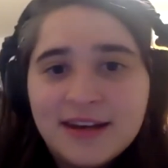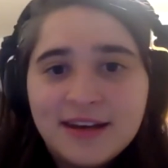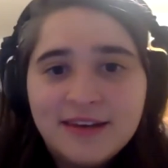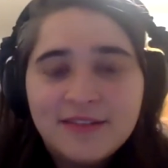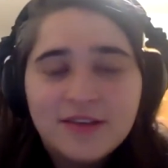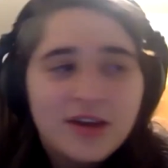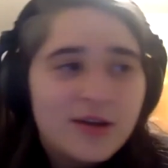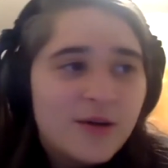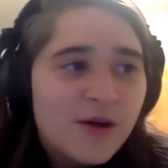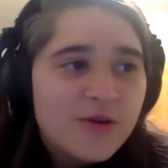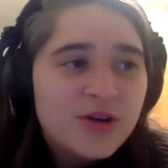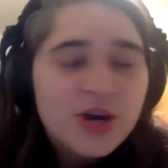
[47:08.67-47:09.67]
and
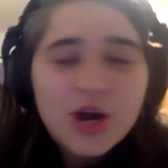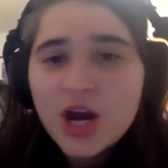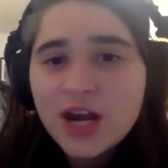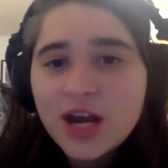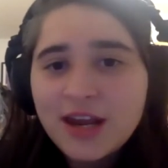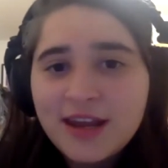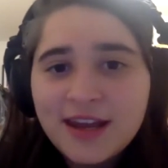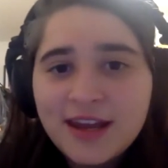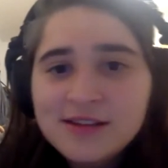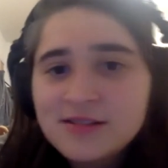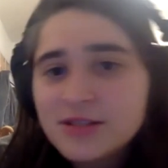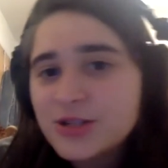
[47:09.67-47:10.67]
the nerdy
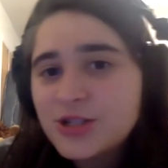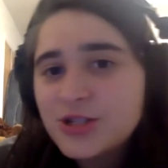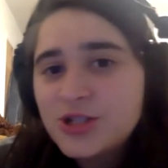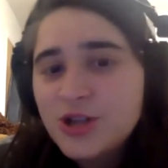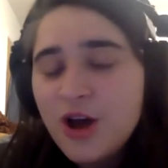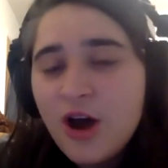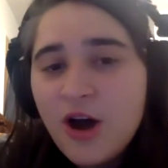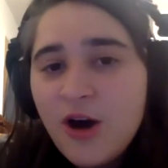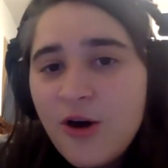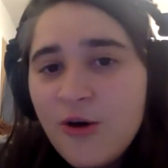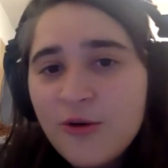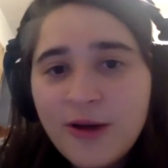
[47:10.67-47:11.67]
kids are
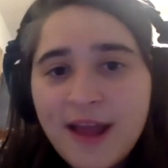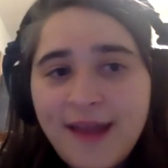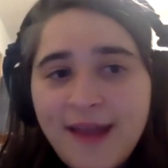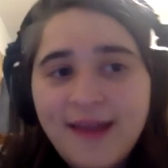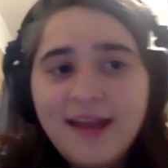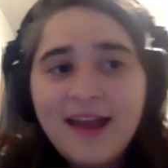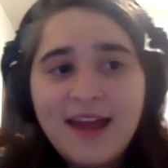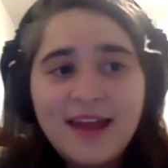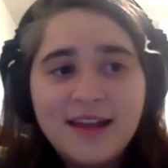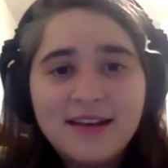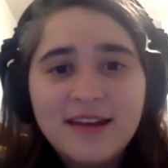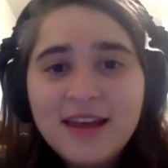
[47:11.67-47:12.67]
so great,
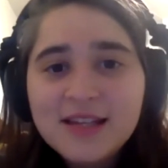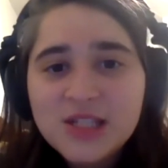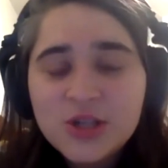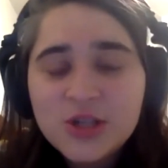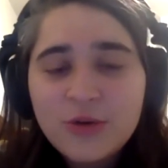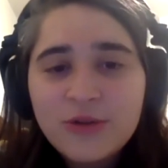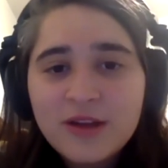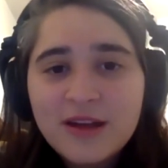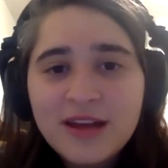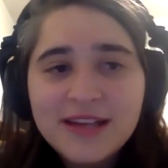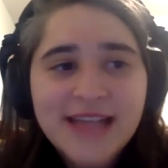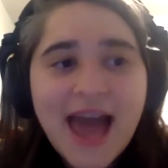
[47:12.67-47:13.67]
and so
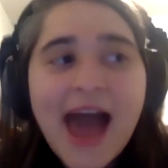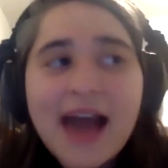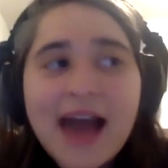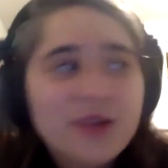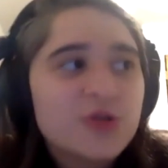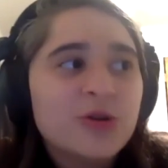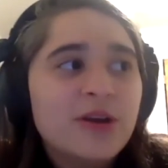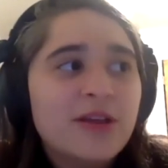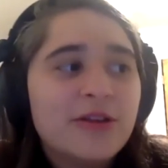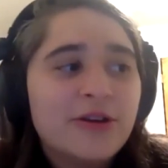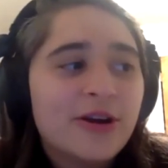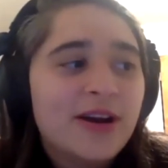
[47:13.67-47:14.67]
it's actually
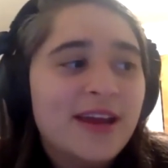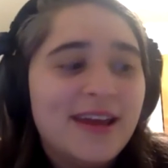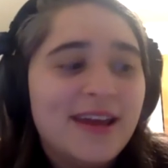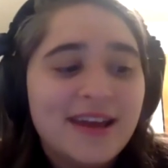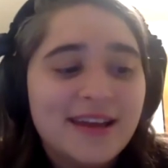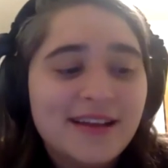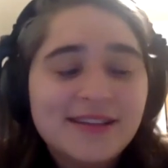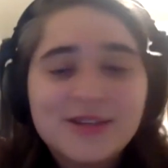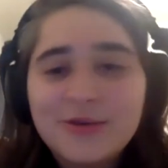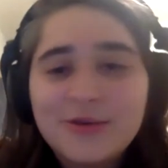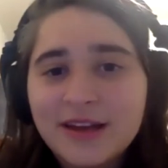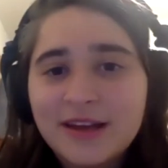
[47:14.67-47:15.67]
the nerdy kids
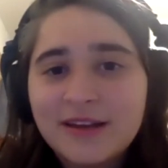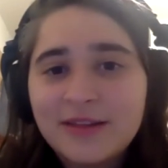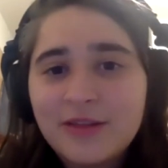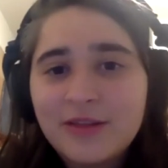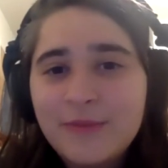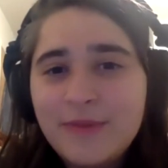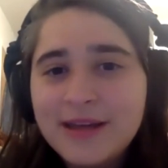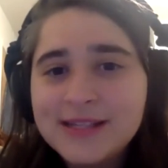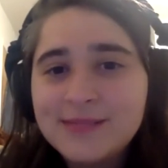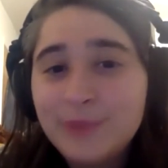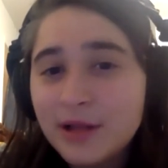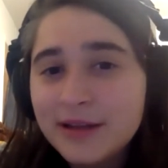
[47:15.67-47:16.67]
who are like the
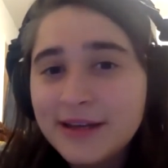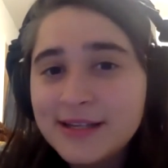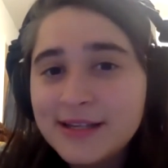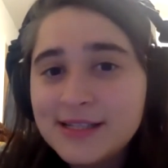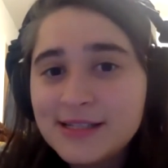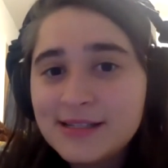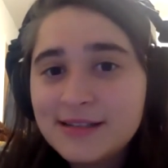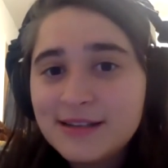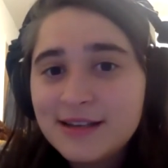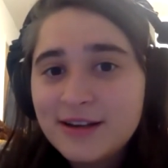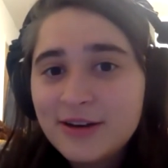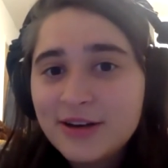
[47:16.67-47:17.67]
biggest bullies,
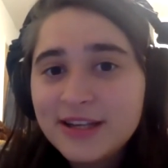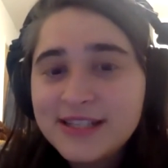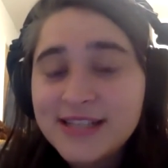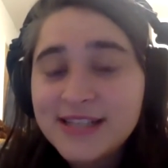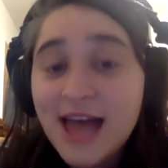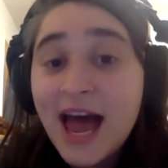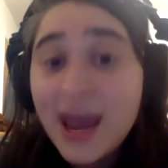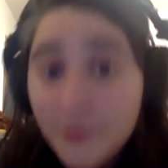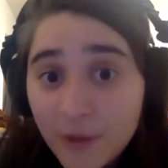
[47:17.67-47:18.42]
or at least I